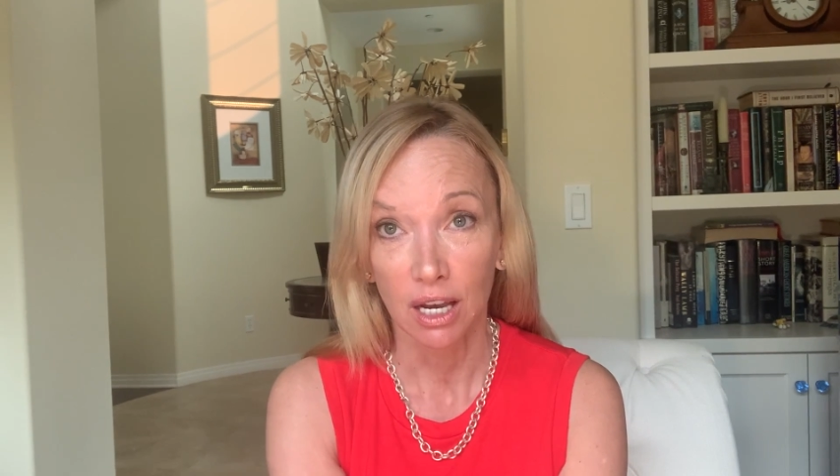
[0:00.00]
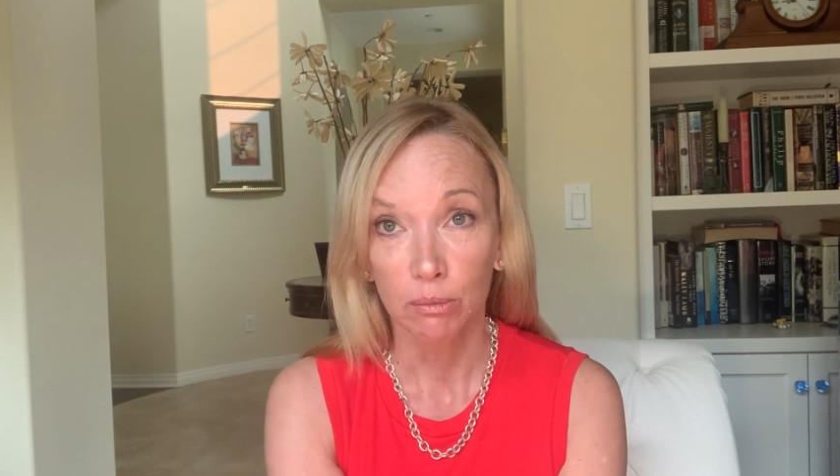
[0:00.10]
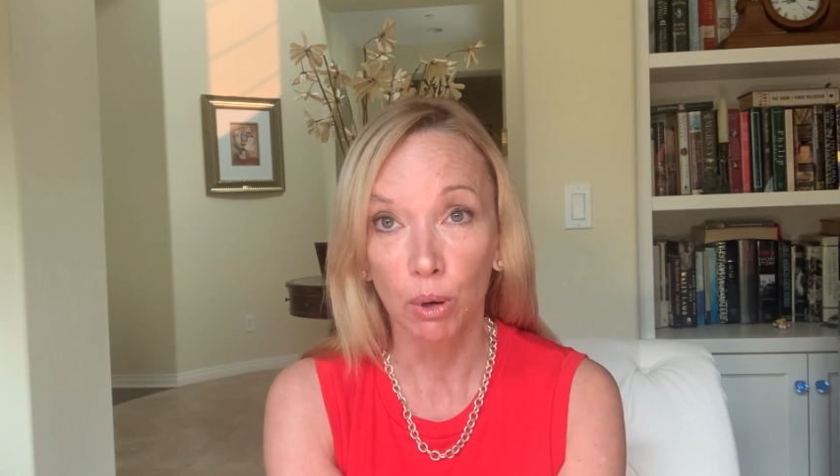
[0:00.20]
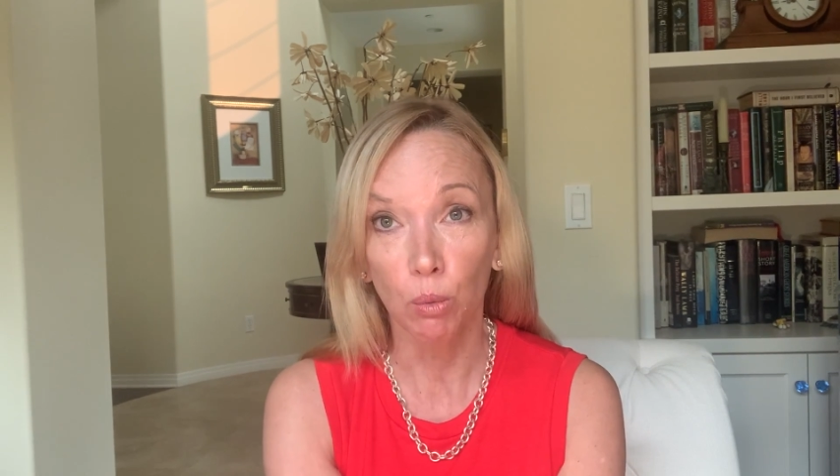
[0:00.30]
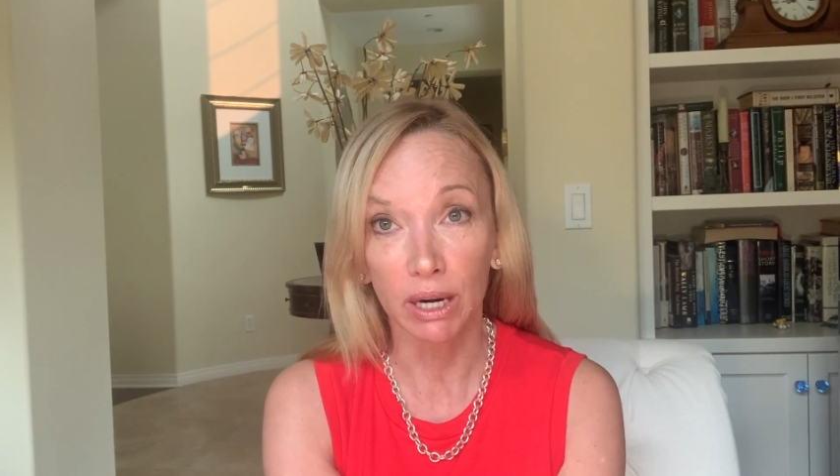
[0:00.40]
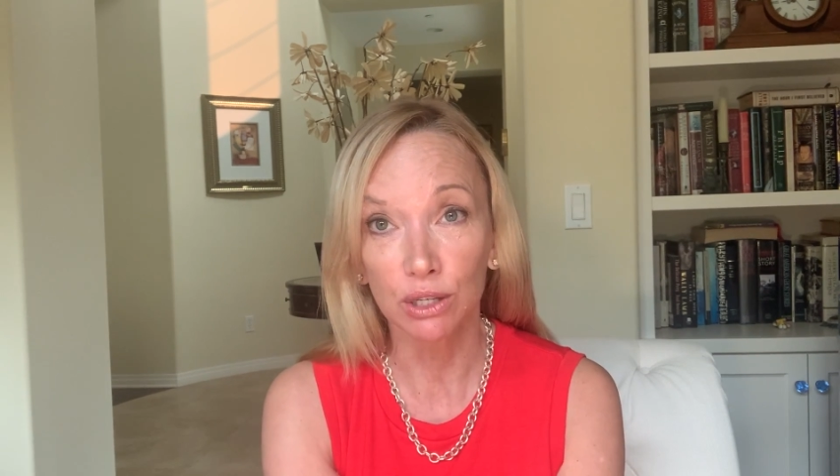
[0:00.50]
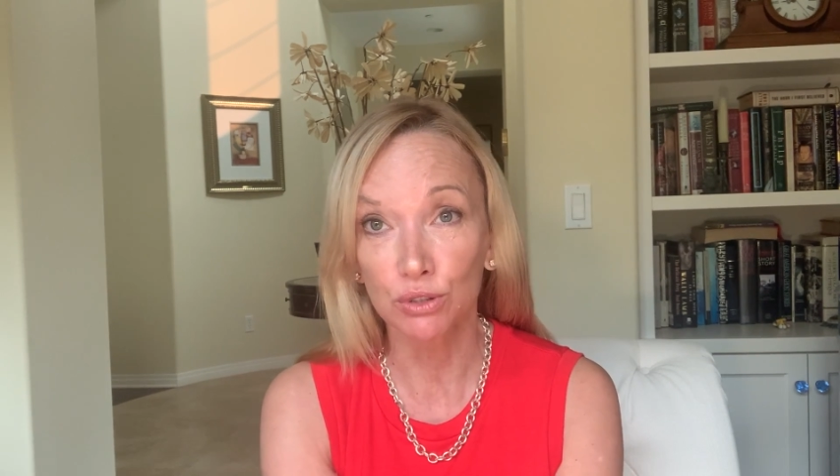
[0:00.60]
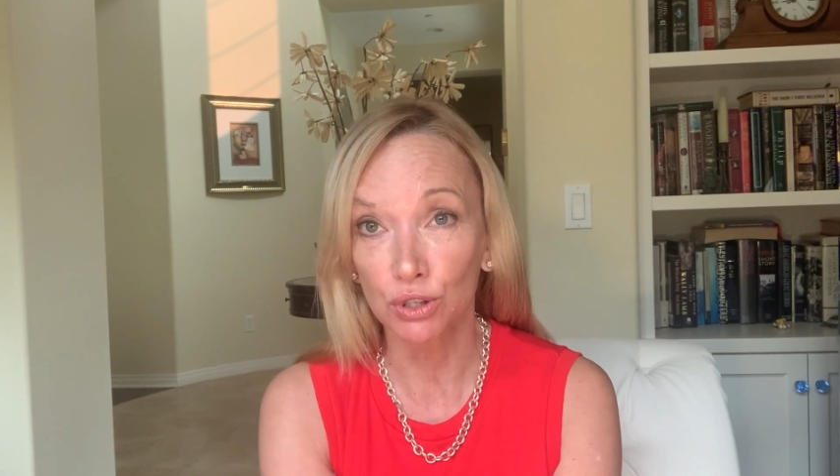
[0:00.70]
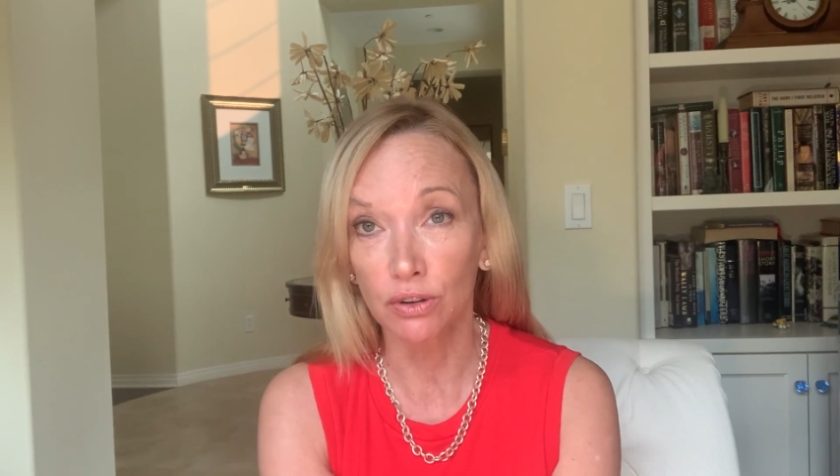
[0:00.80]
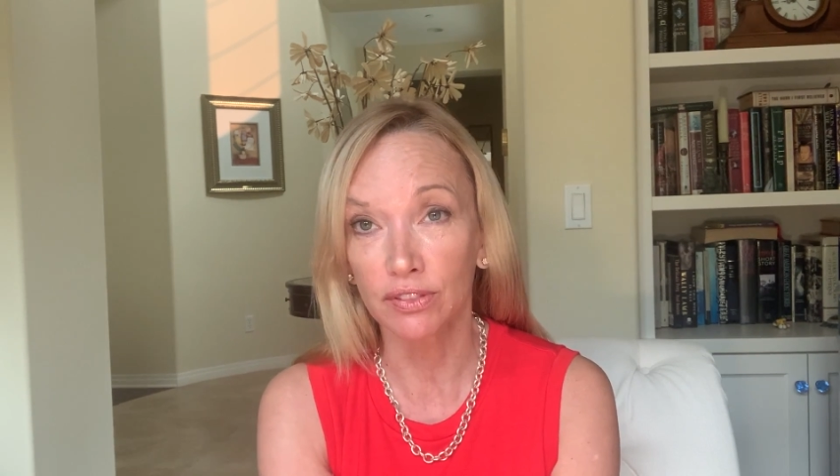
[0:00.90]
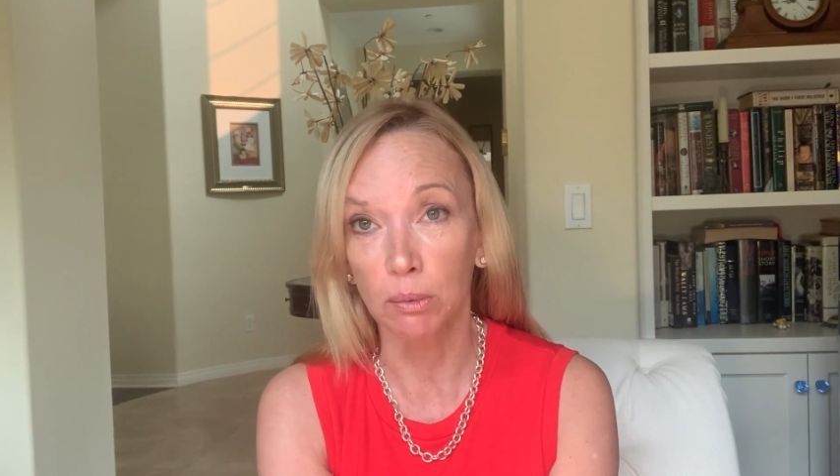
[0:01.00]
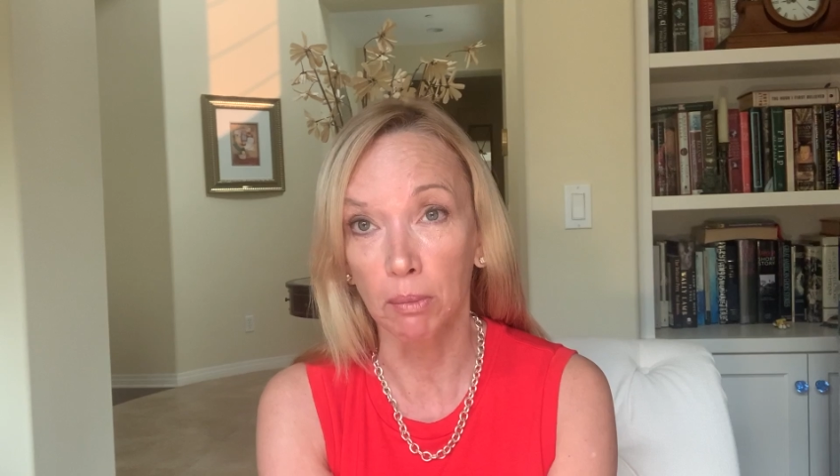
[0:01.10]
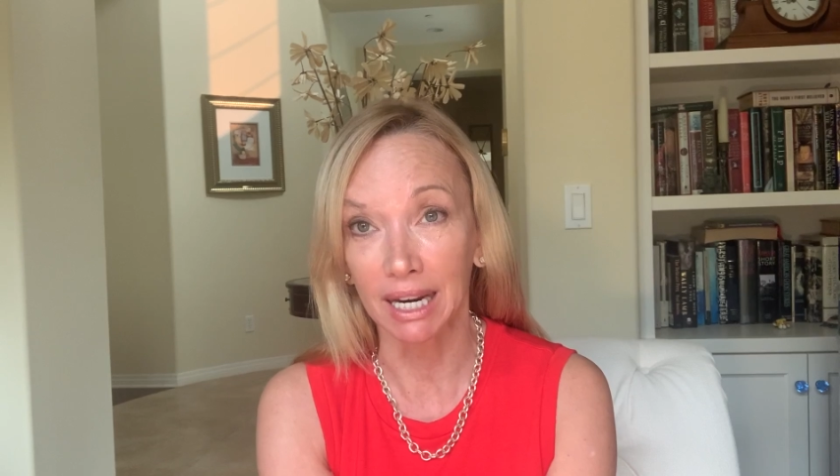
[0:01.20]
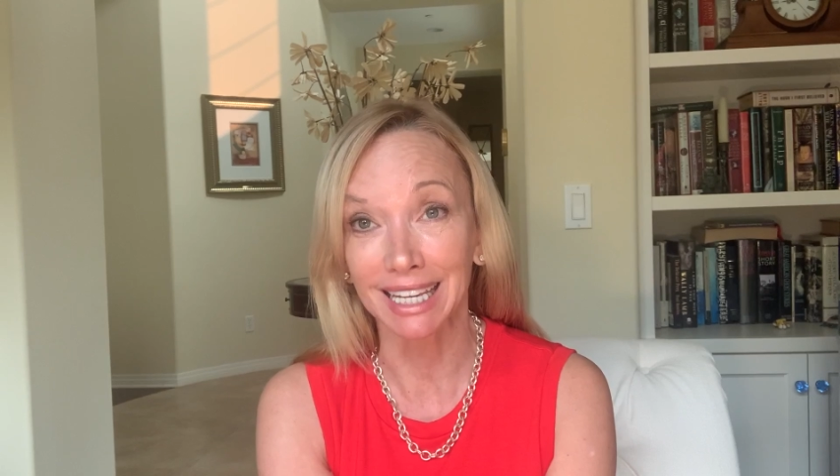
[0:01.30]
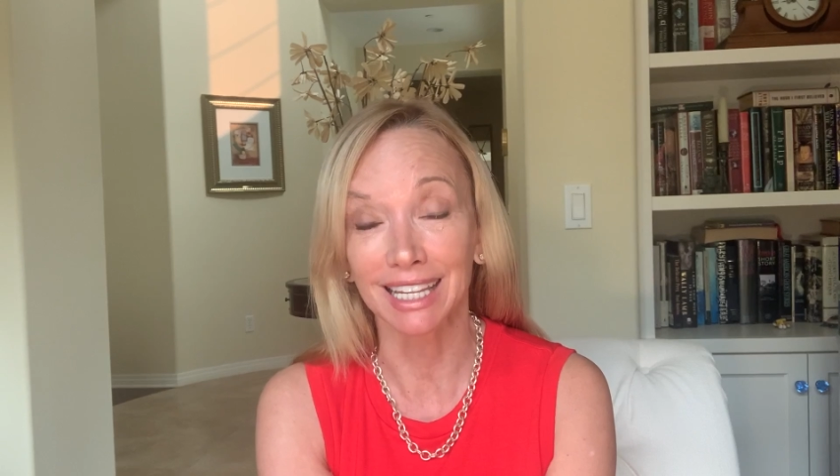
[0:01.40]
But what do you do if the
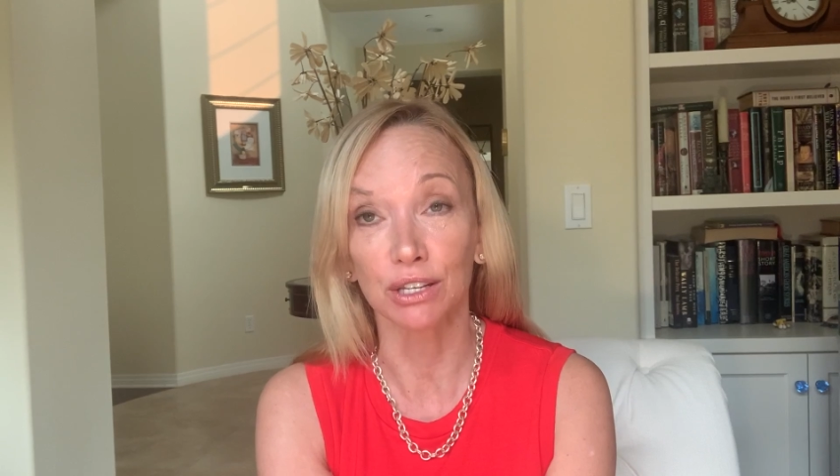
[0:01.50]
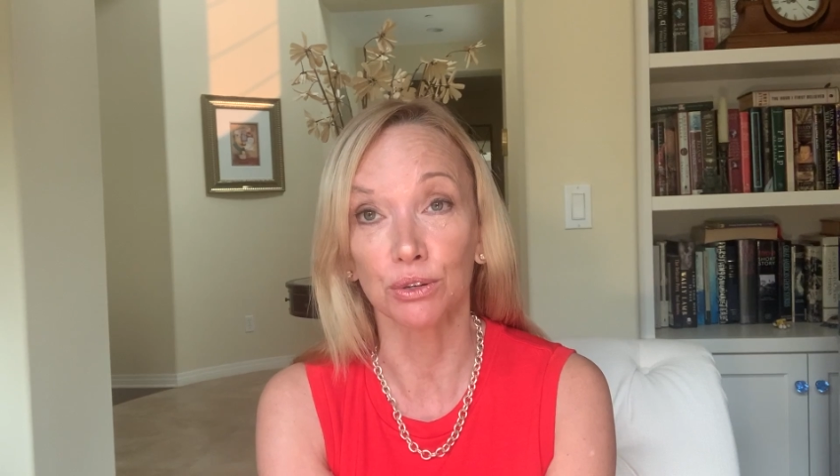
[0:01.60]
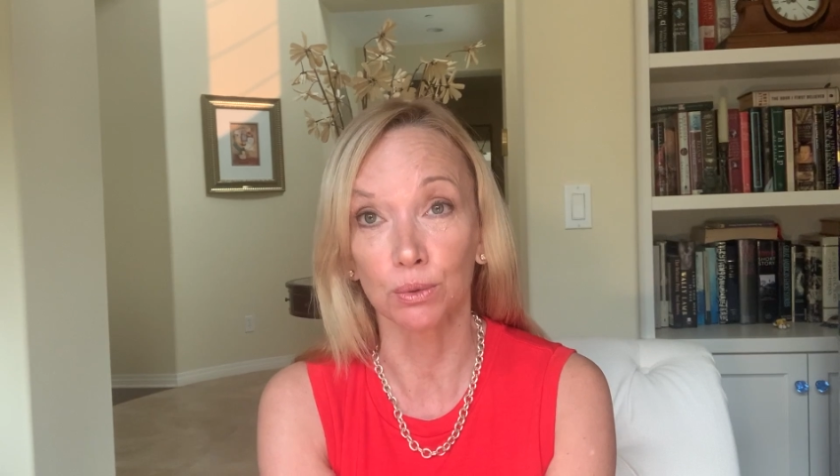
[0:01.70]
money that you